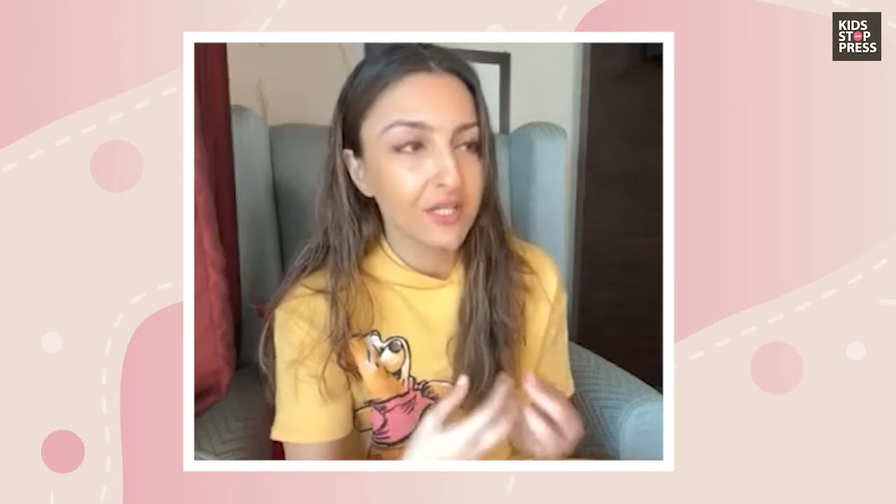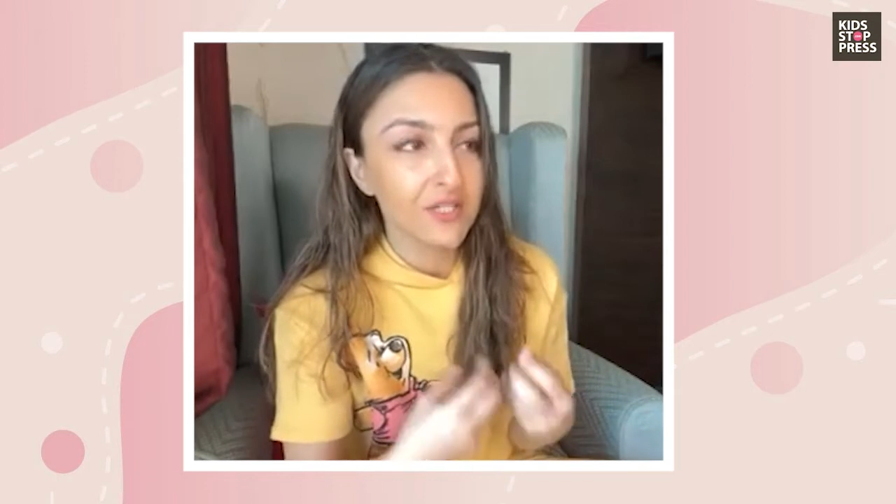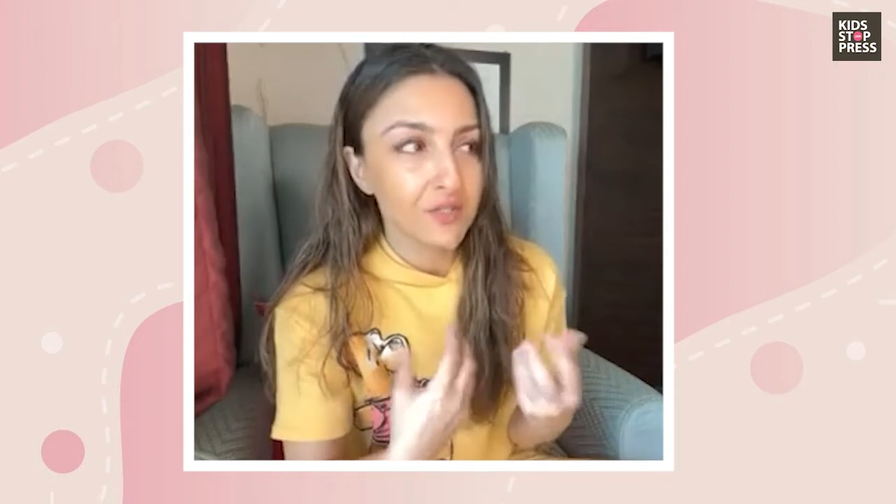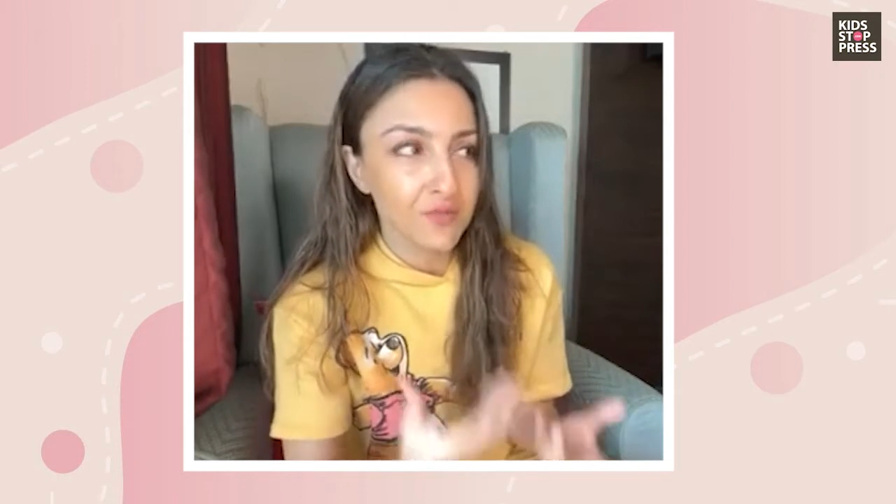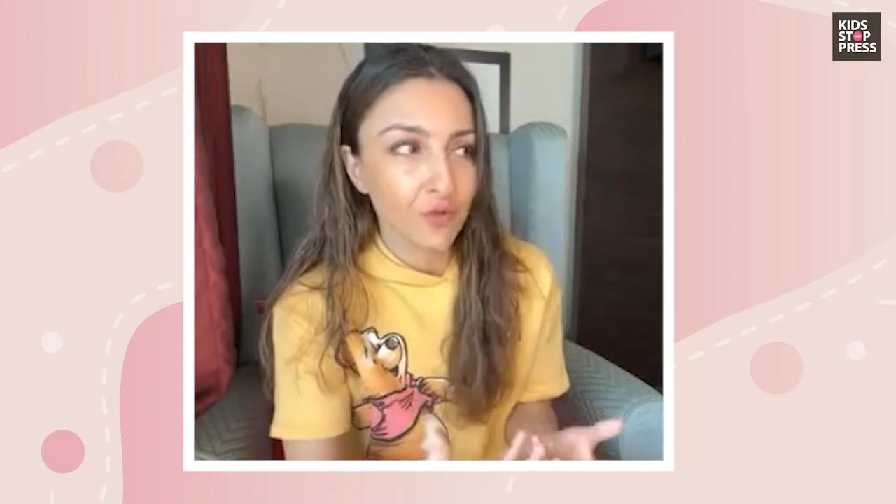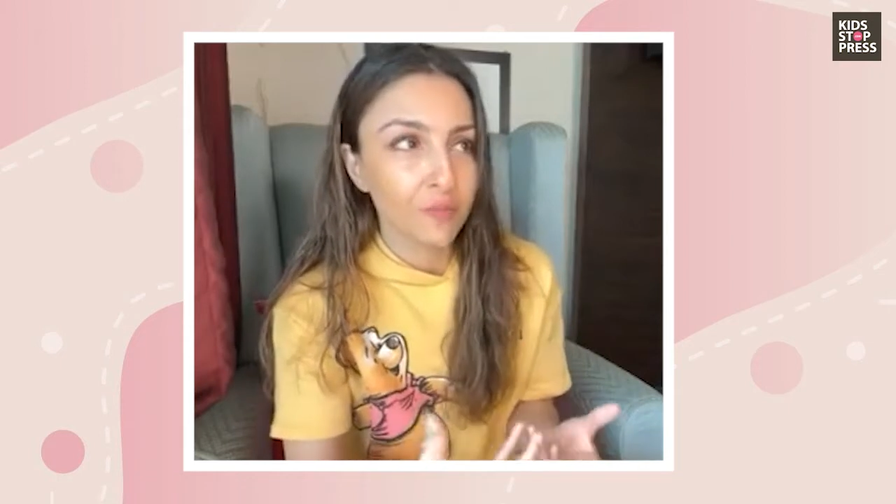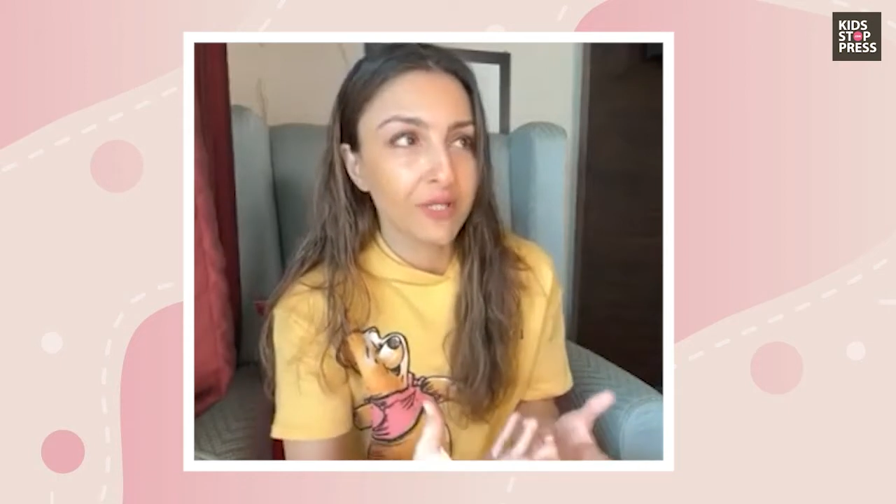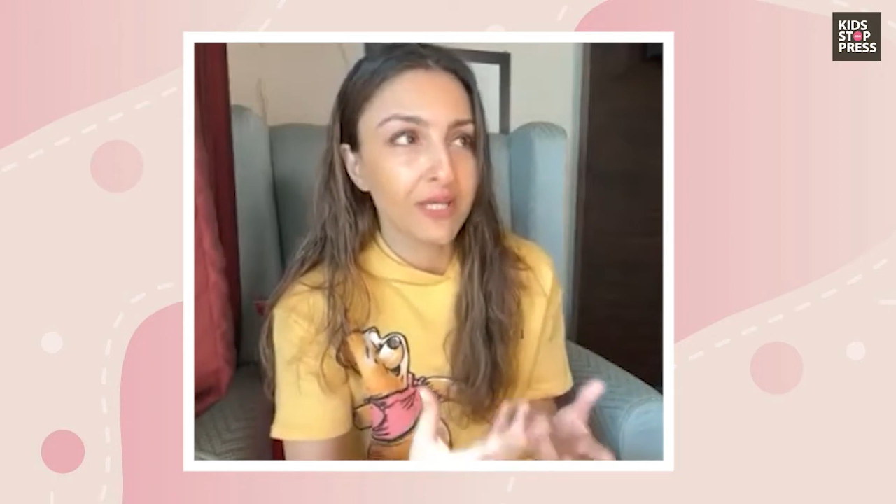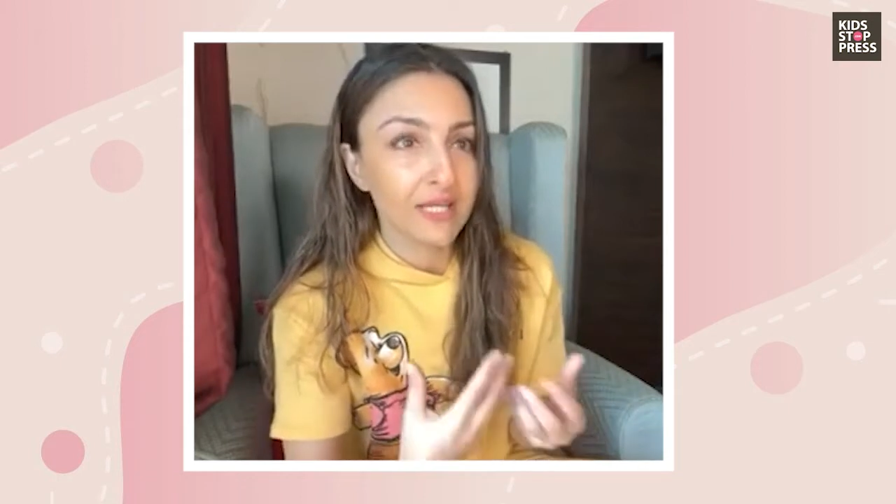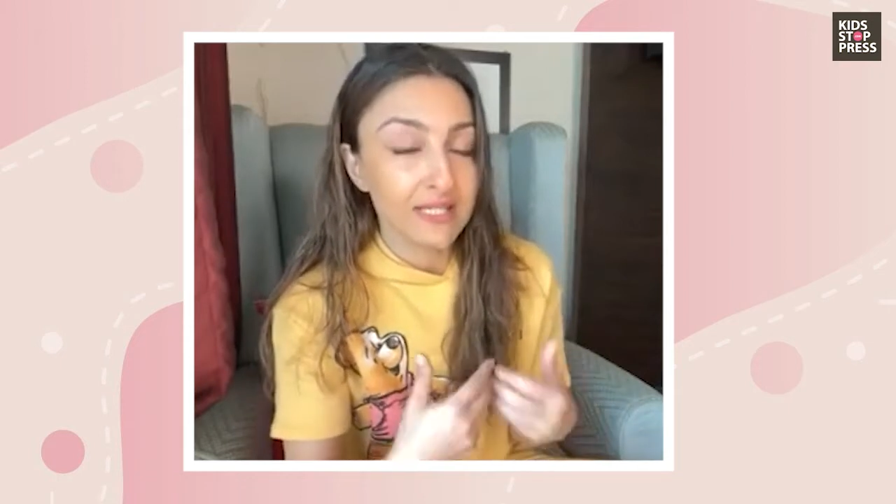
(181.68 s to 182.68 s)
and it's
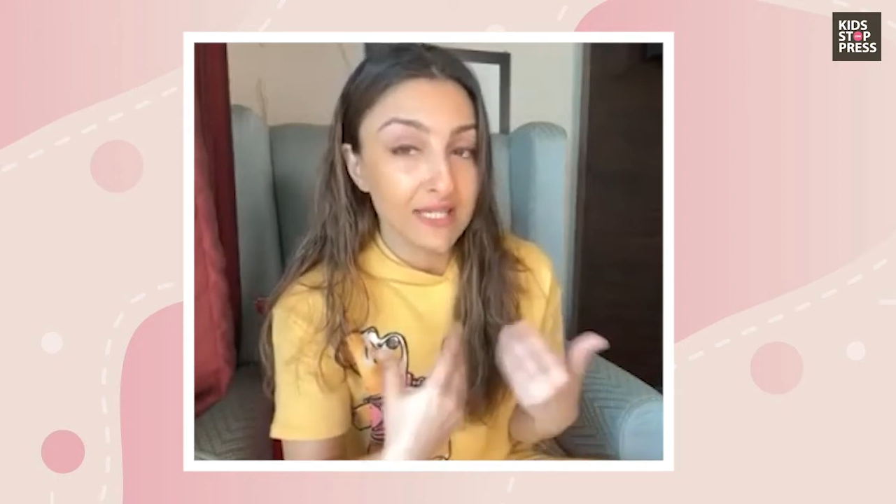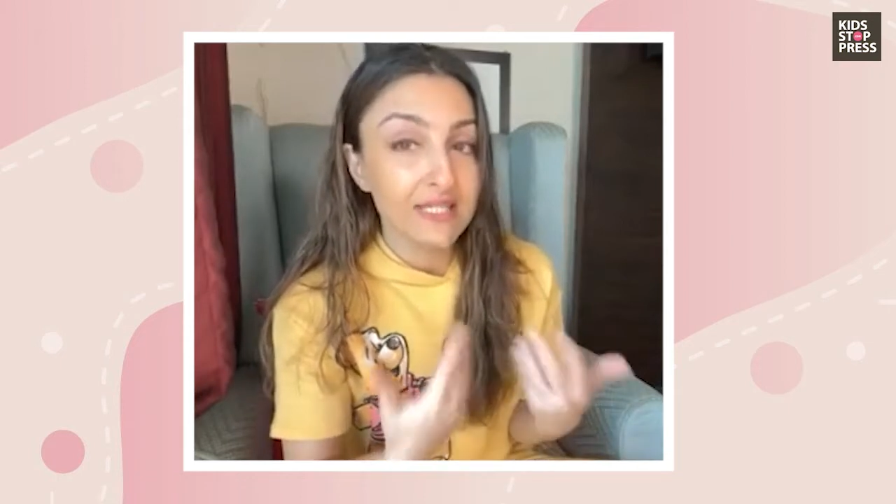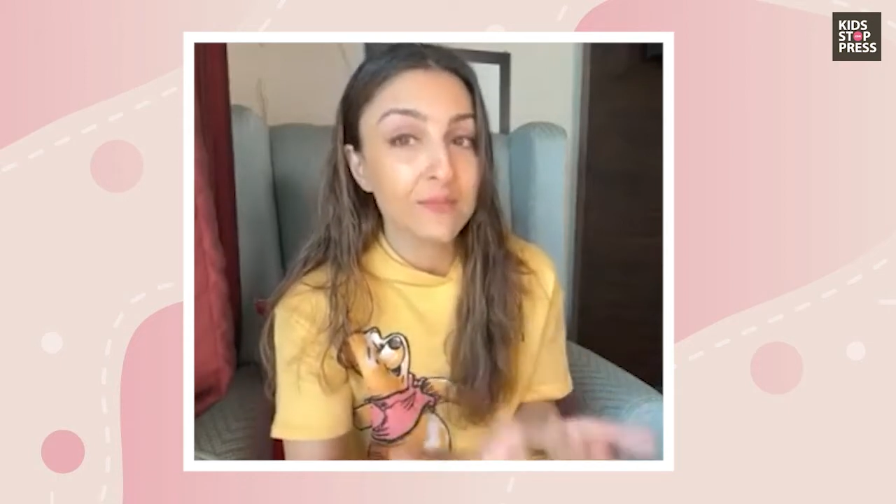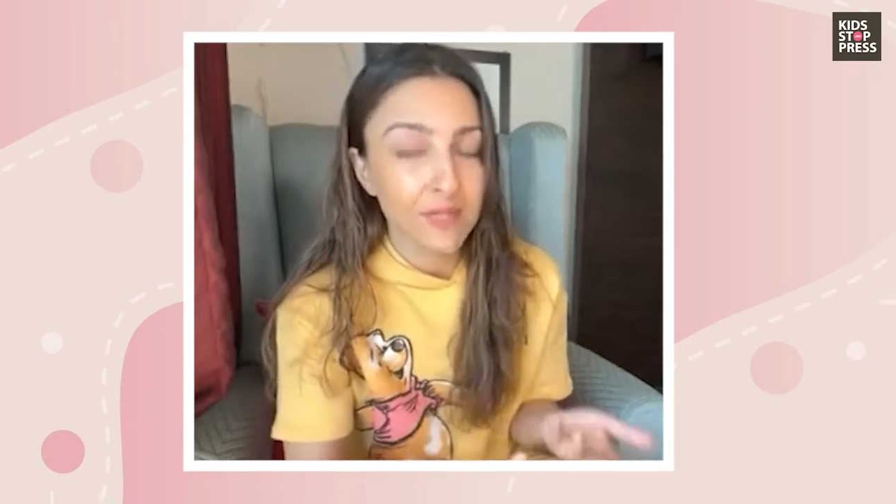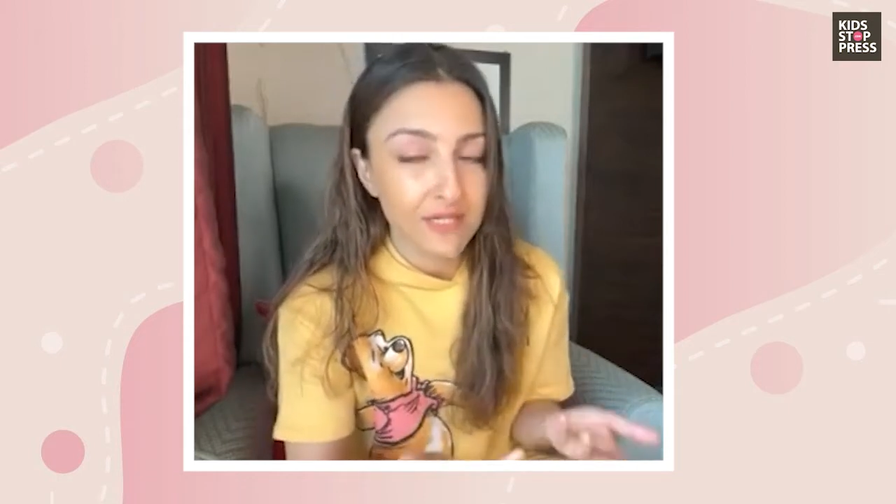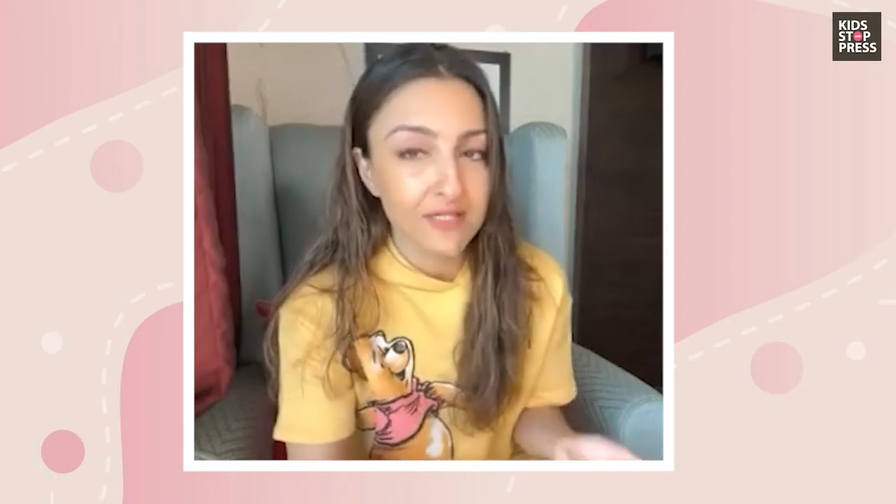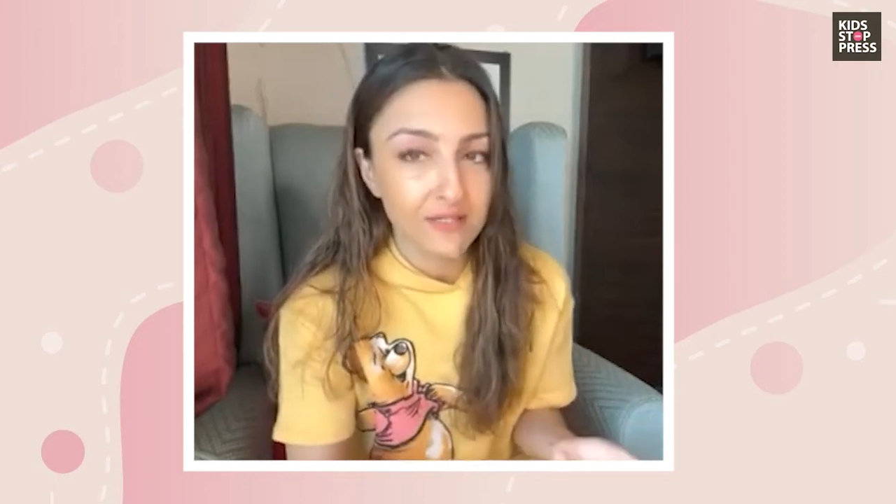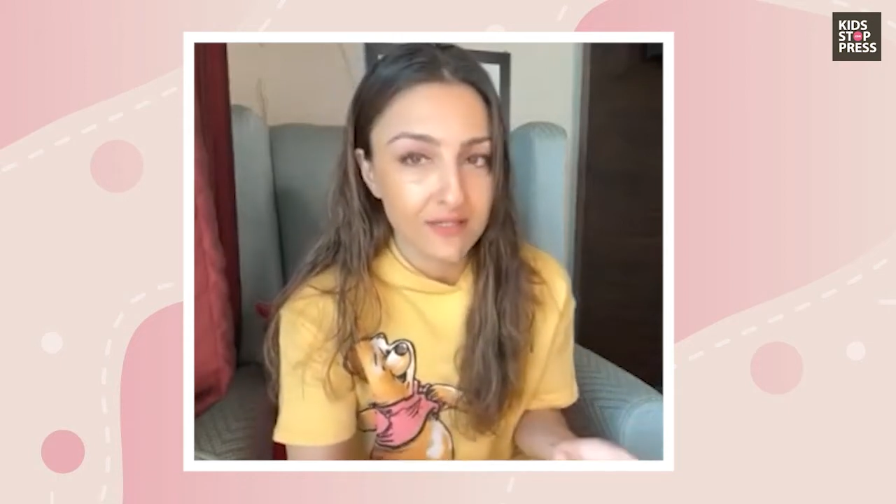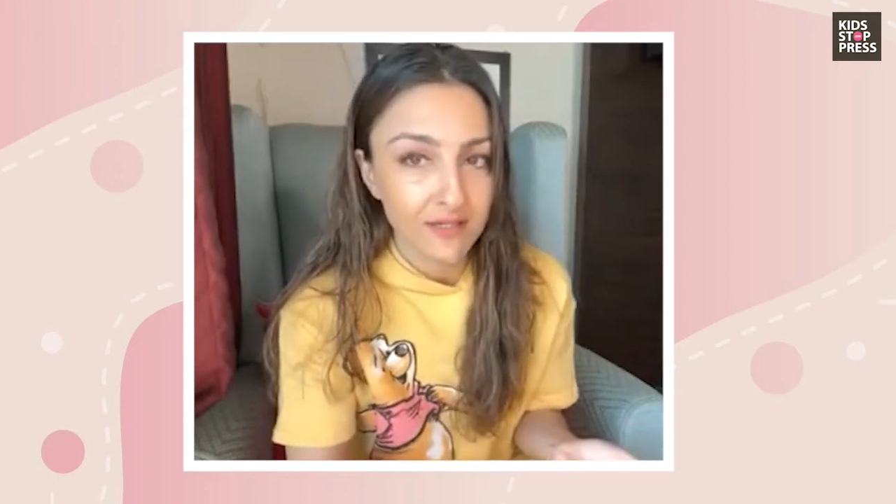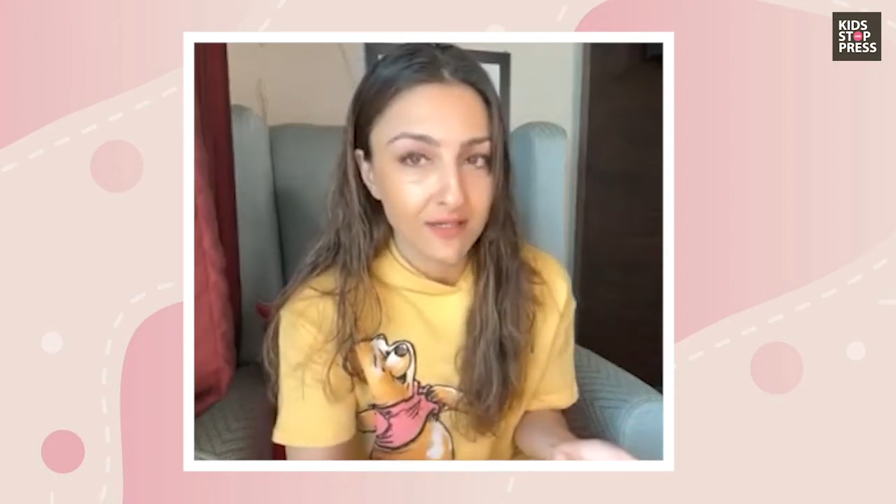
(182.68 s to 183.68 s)
absorbing and it's
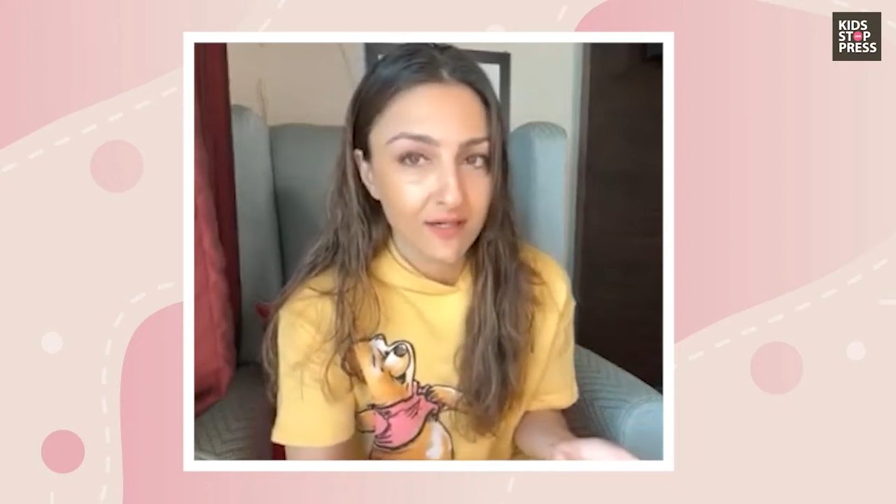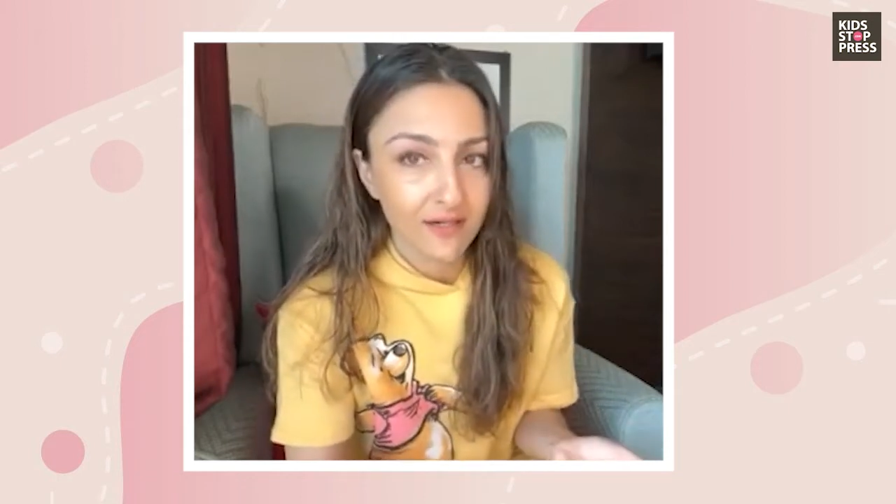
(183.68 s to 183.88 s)
independent.